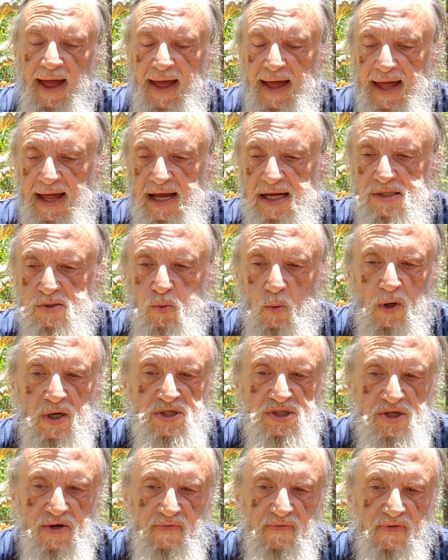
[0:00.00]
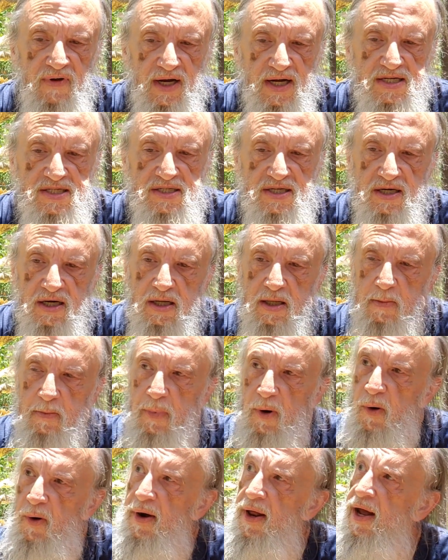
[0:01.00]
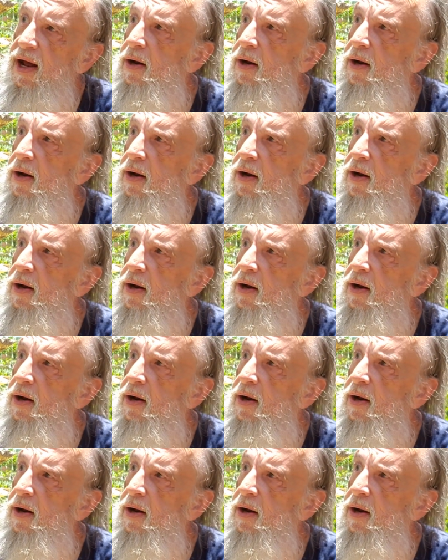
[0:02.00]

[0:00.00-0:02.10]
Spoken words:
is once you've listened to the bird, I